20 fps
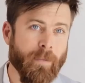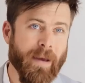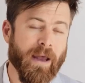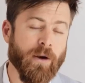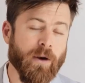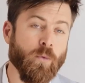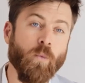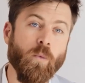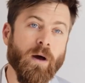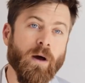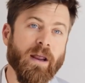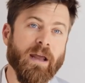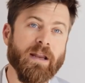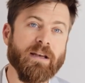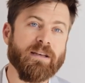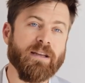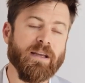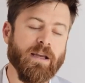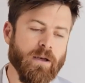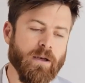matter what I
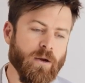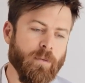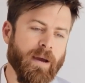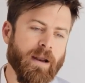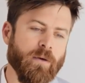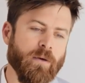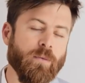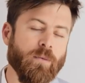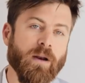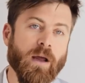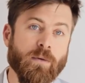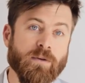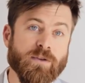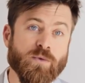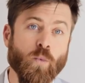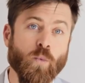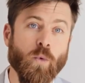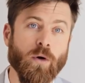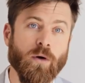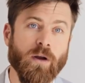did, no matter what I was
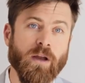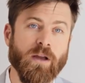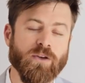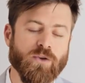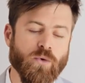working